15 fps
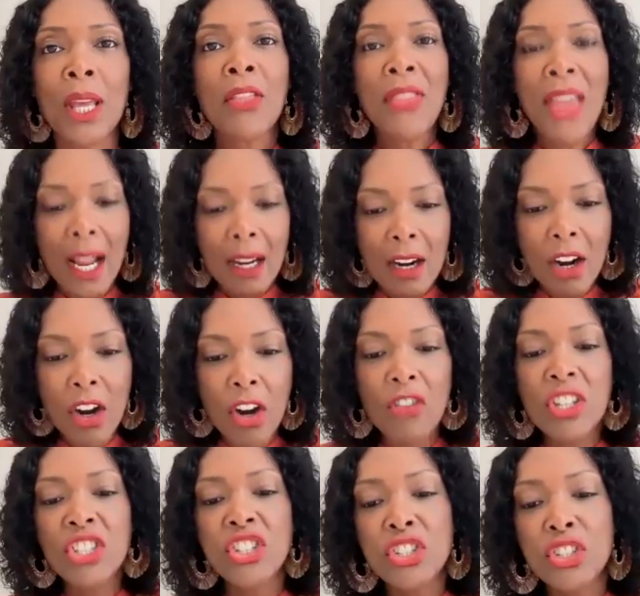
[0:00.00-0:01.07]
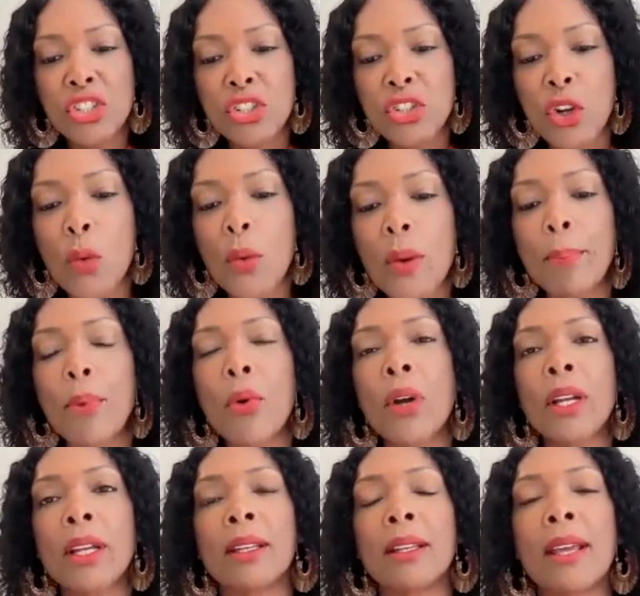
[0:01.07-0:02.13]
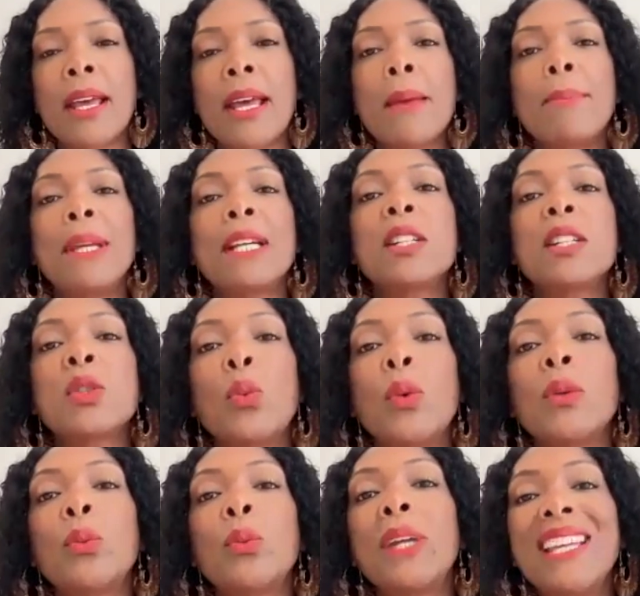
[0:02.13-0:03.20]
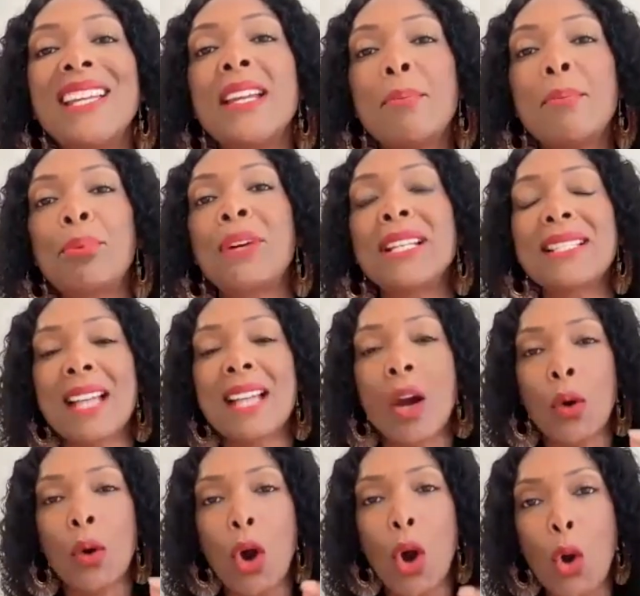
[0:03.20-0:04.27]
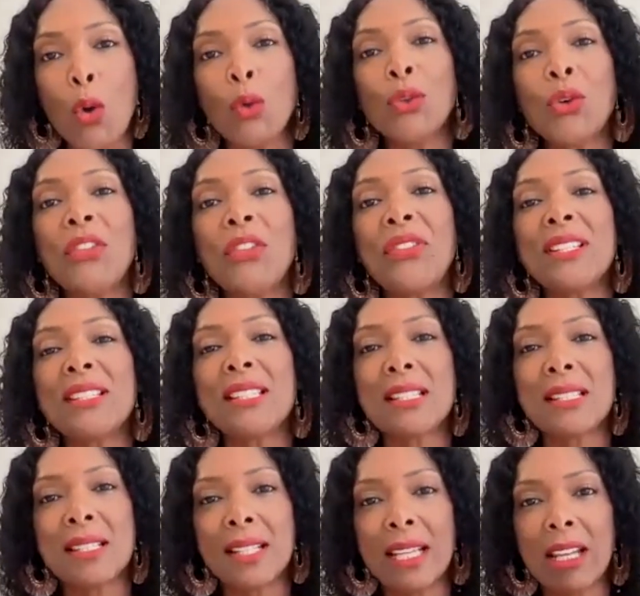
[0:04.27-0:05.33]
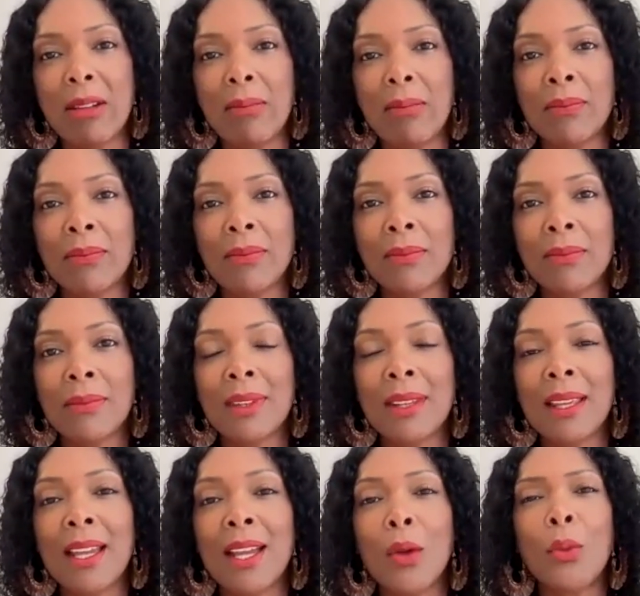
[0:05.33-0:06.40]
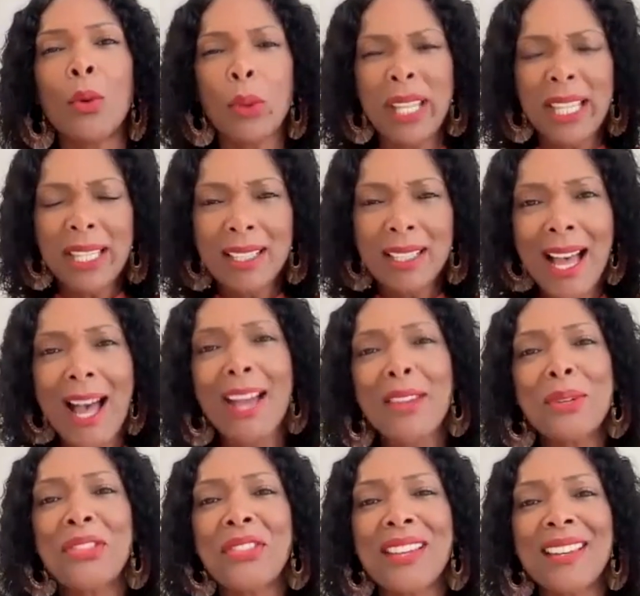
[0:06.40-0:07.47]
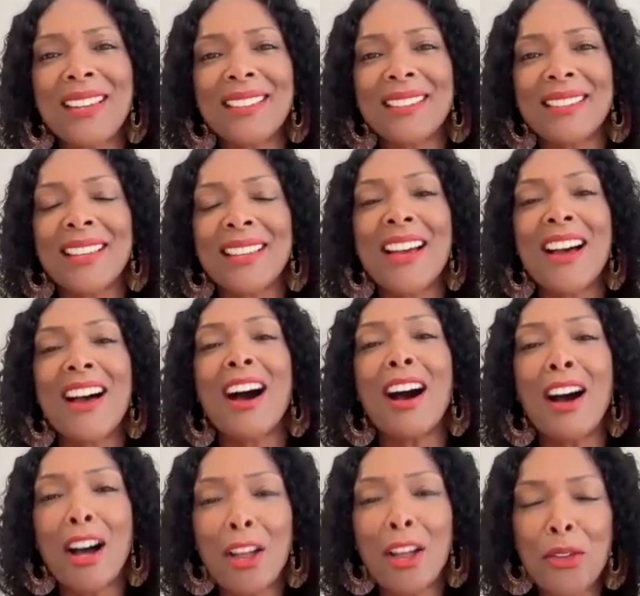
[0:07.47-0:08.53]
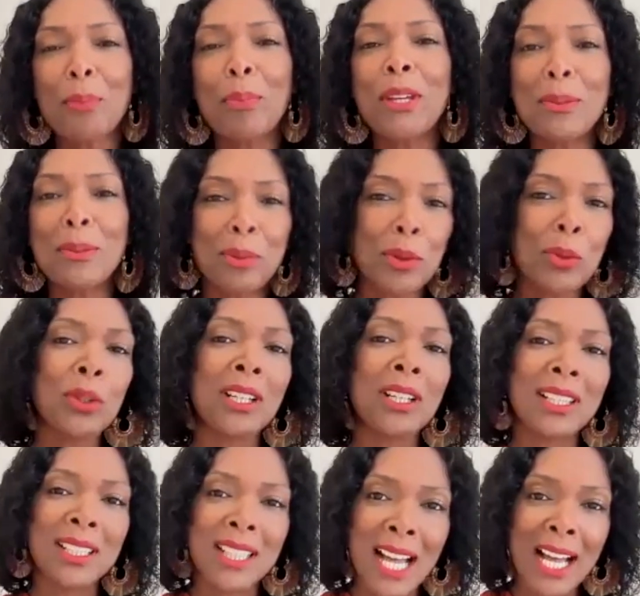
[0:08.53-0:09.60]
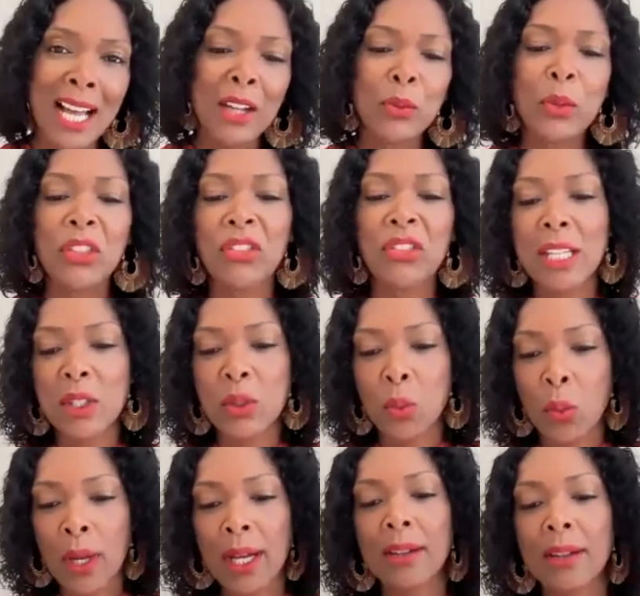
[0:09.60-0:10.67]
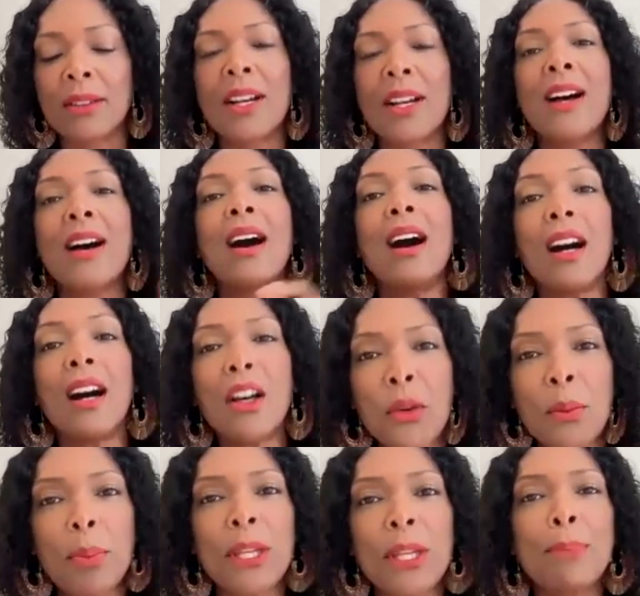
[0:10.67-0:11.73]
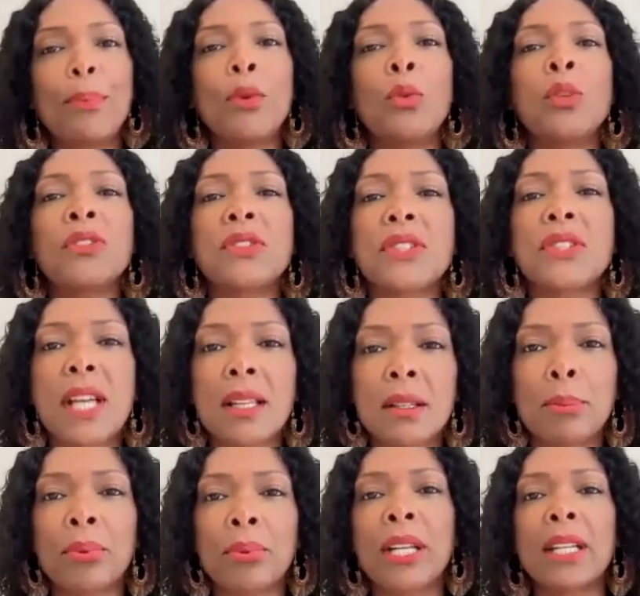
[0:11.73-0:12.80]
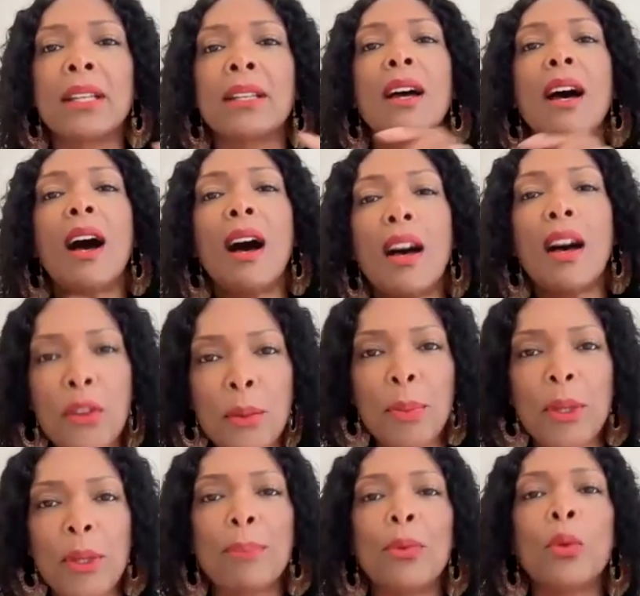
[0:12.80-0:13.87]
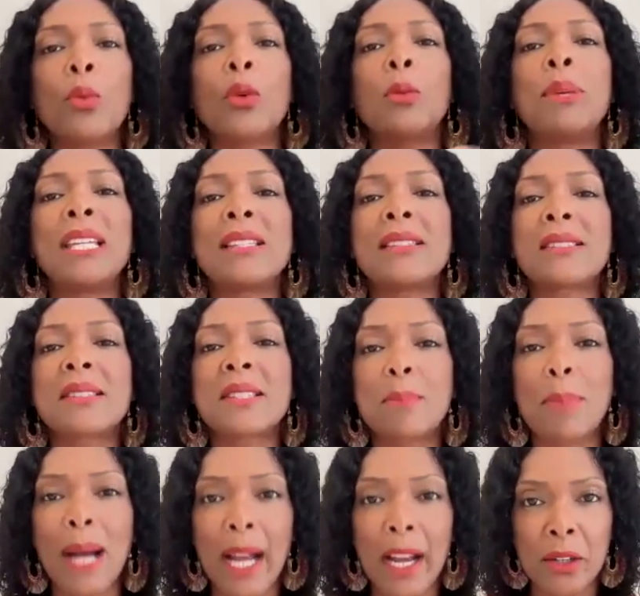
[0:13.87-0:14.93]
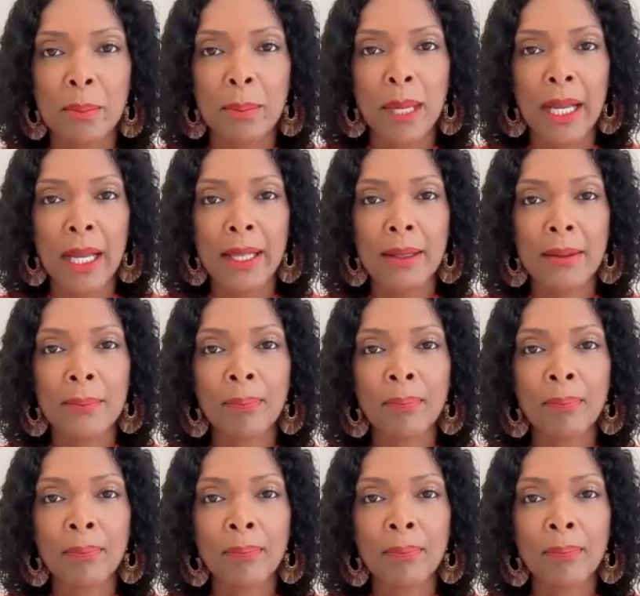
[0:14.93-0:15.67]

That courage is so important because when we embrace our own authenticity, when we align with it, other people will align with it as well. Other people will celebrate it. Other people will be inspired by it.